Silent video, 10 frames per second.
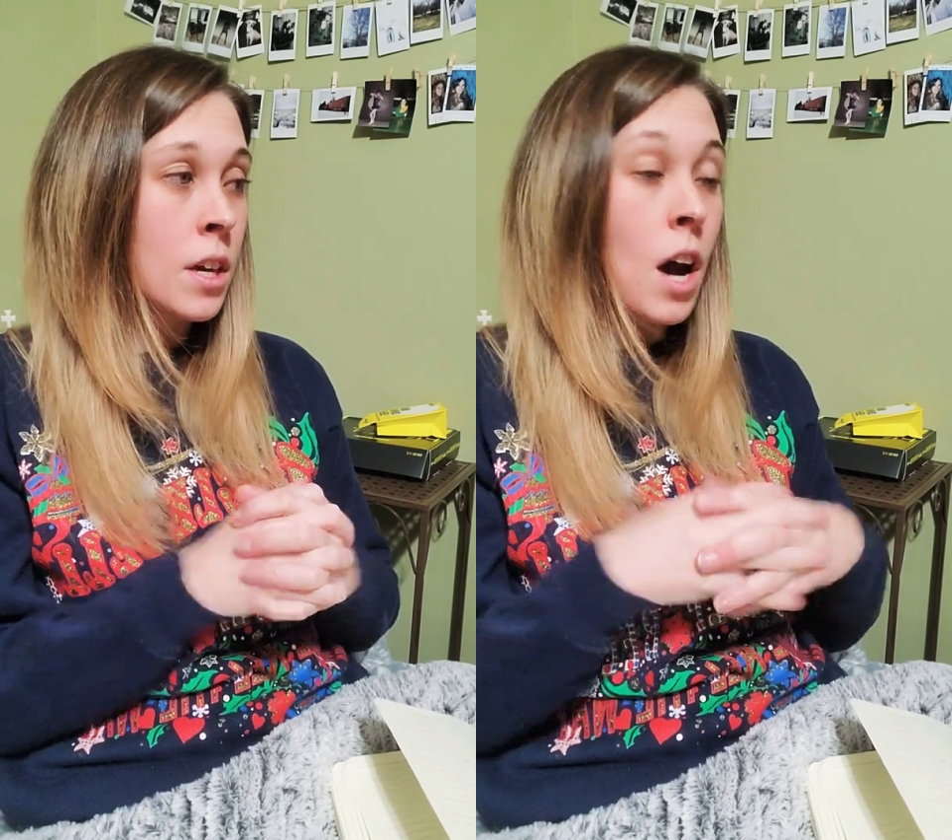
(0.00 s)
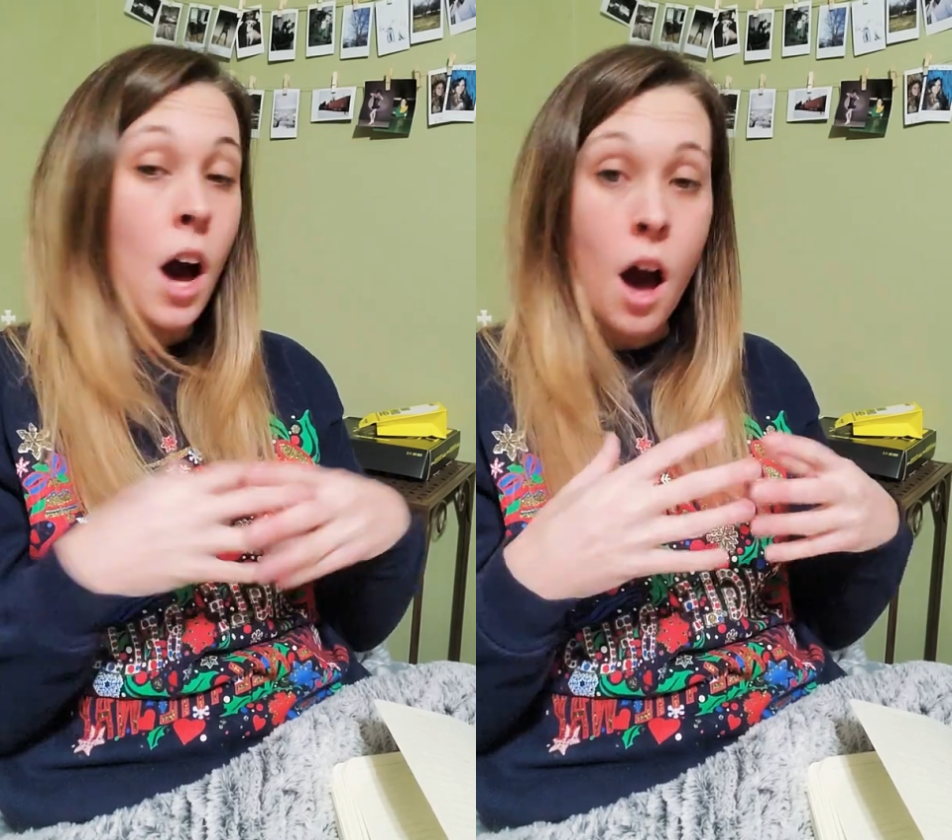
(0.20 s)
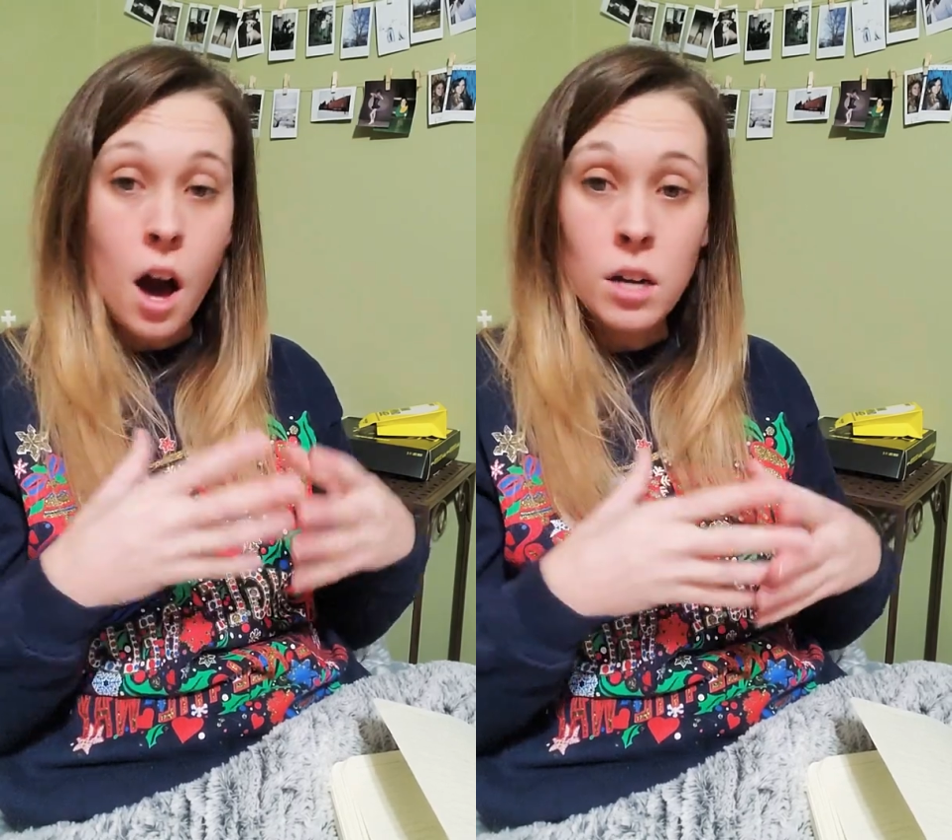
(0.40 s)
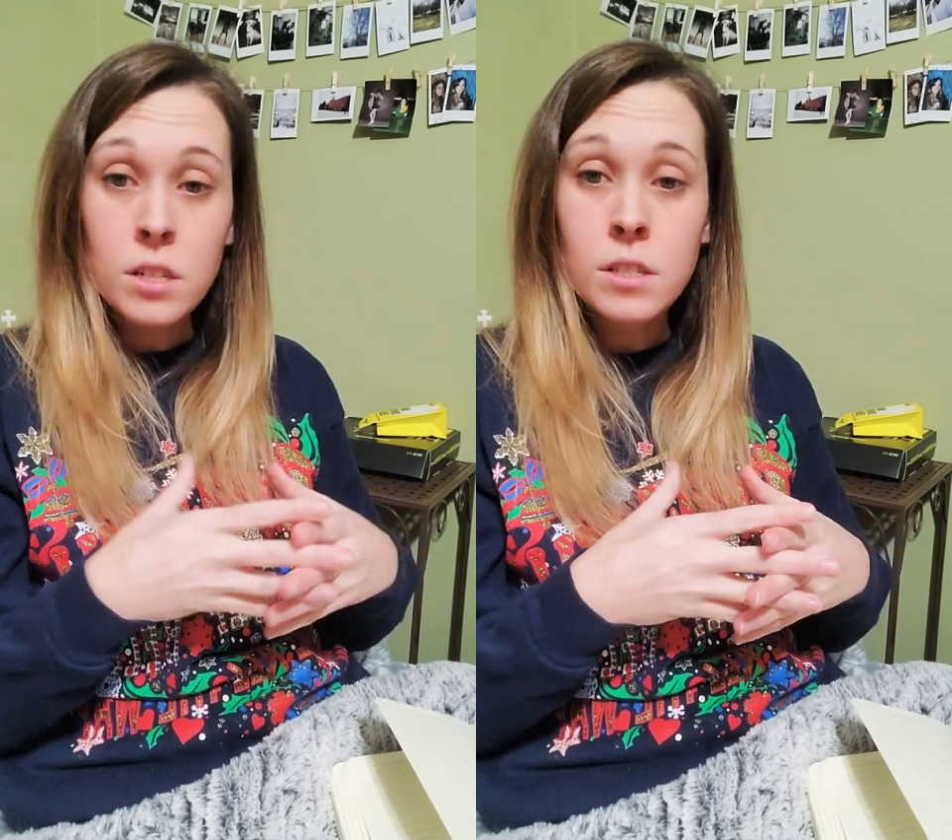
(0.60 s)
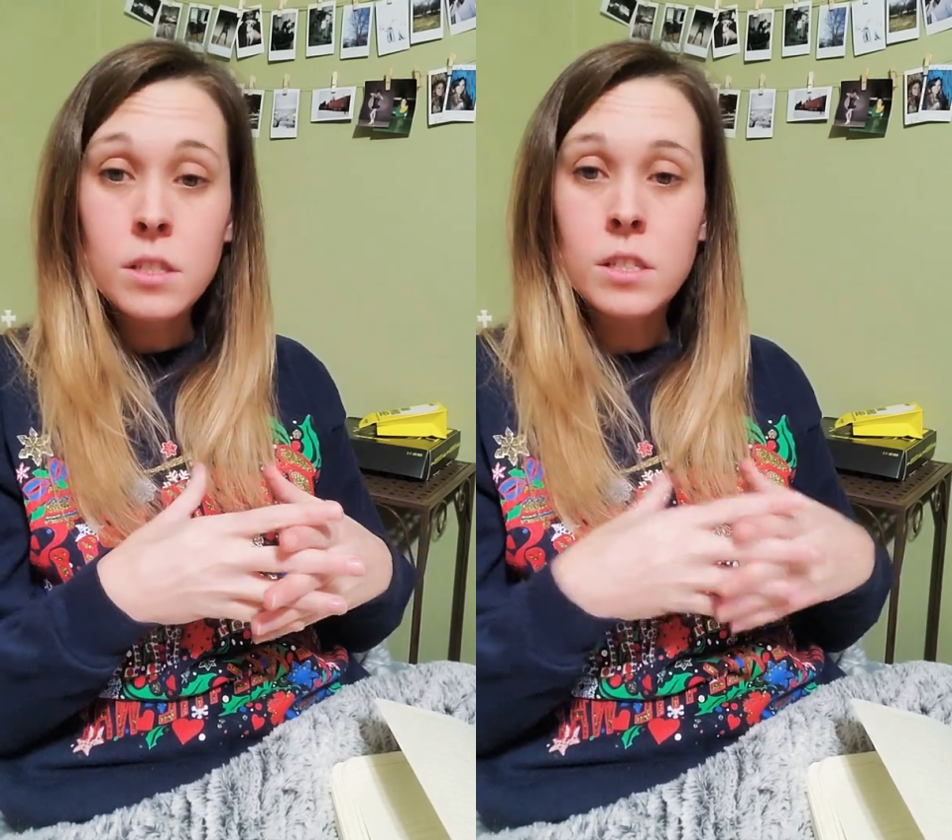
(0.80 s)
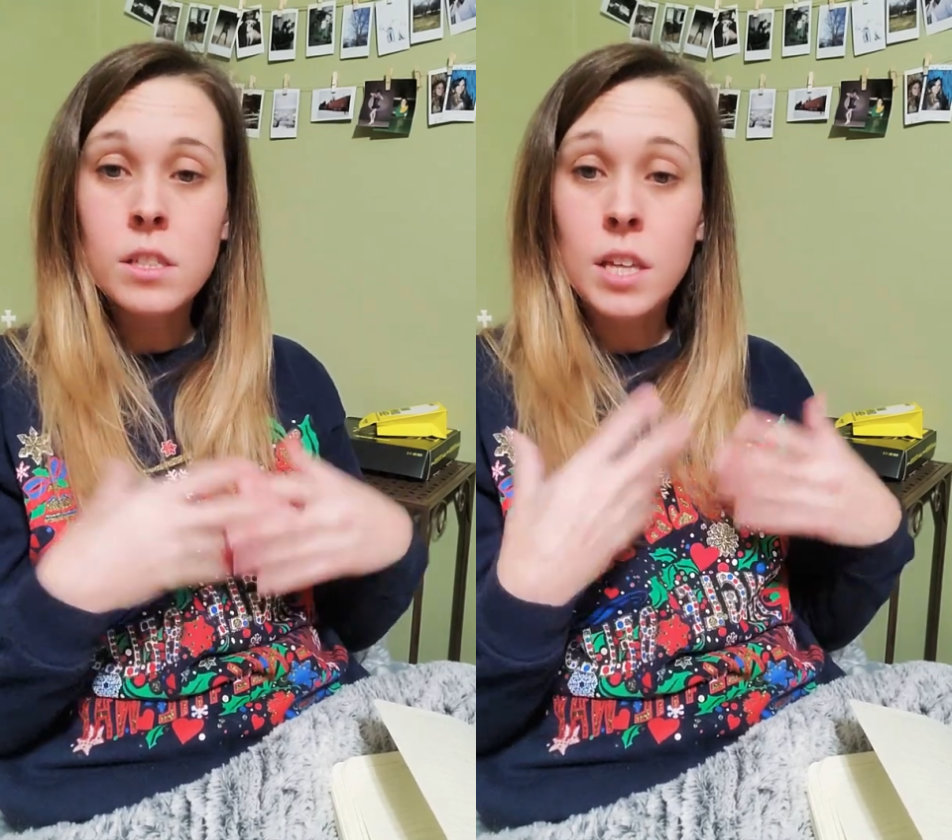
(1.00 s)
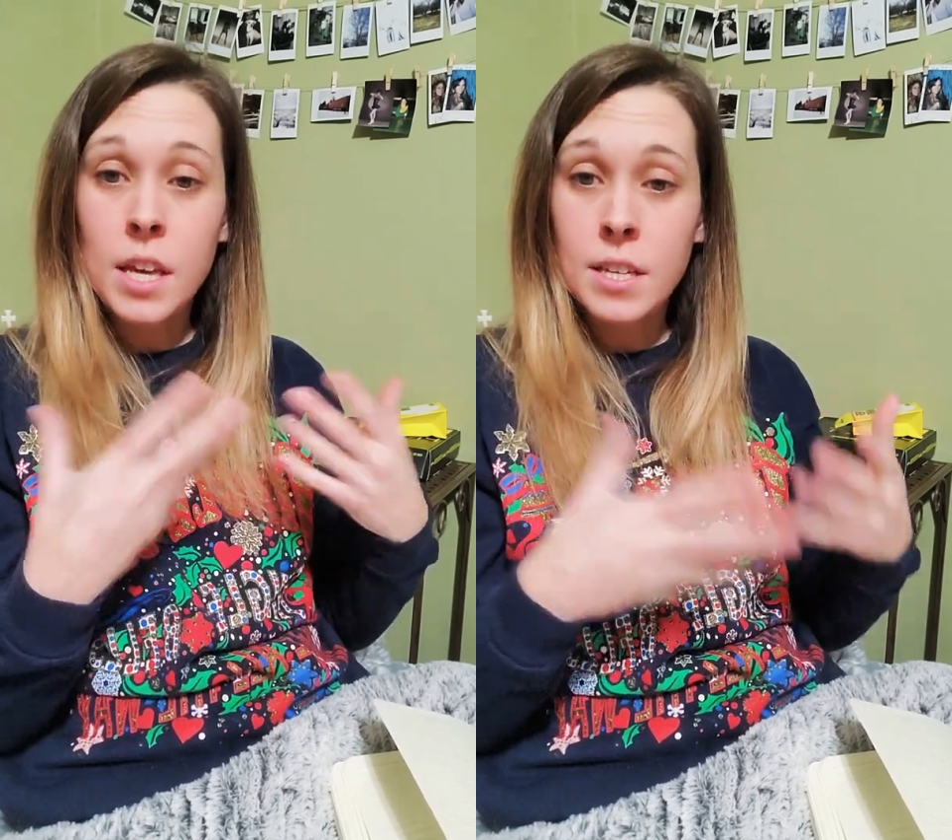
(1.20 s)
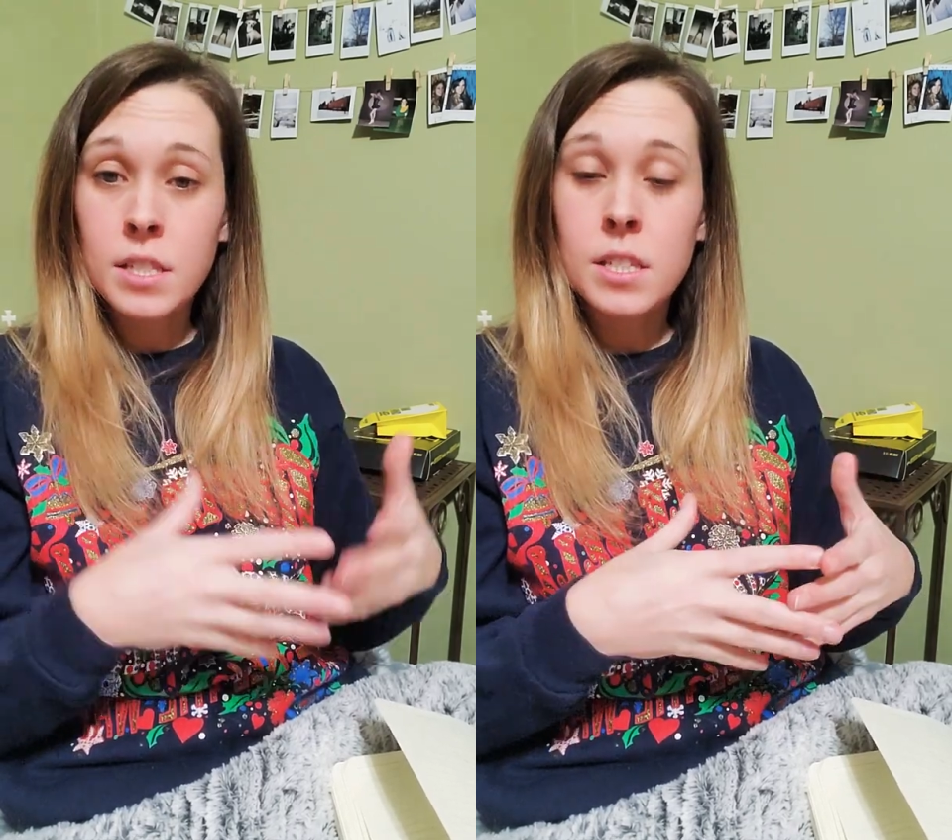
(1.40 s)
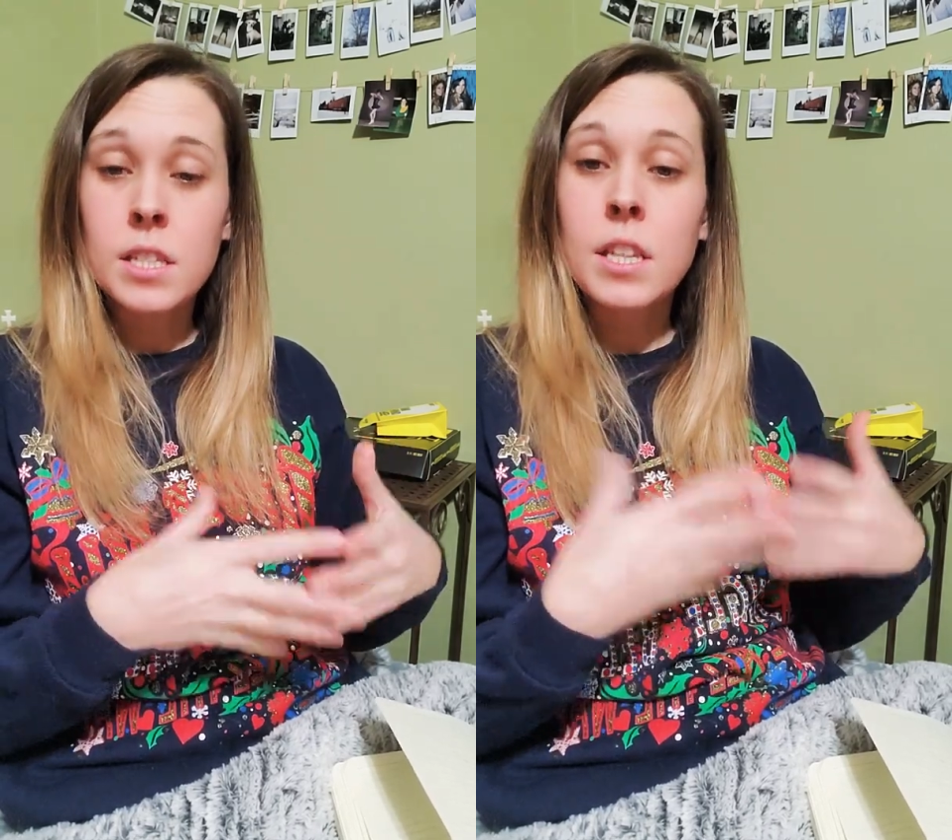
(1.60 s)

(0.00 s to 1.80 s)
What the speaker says: hugs and the kisses